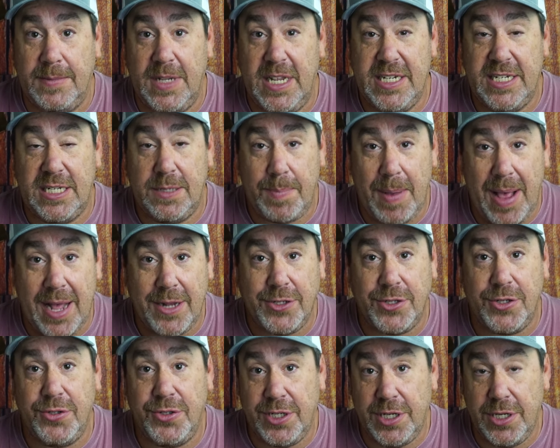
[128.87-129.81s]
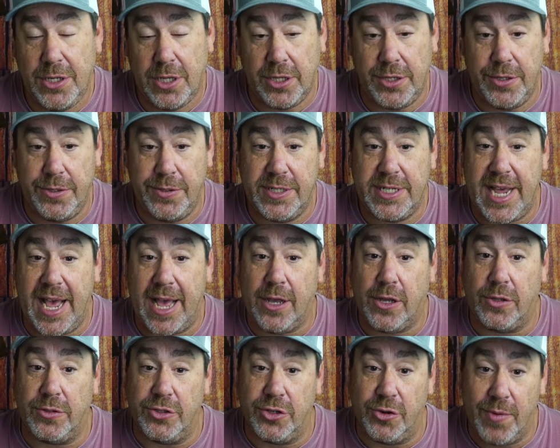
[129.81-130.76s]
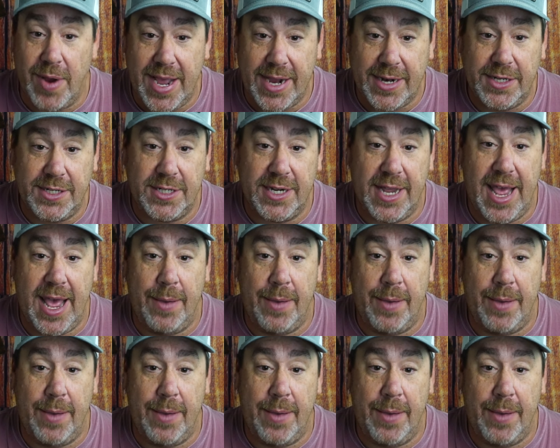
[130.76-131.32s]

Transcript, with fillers: His sponsors include Tackle Direct,